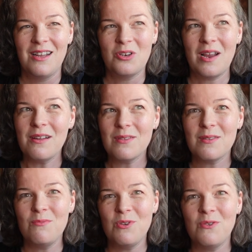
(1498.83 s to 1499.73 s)
try out
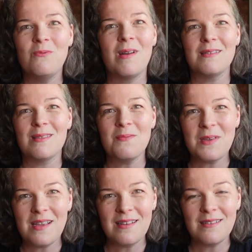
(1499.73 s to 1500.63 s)
some new
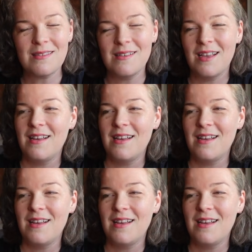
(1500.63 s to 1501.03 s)
recipes.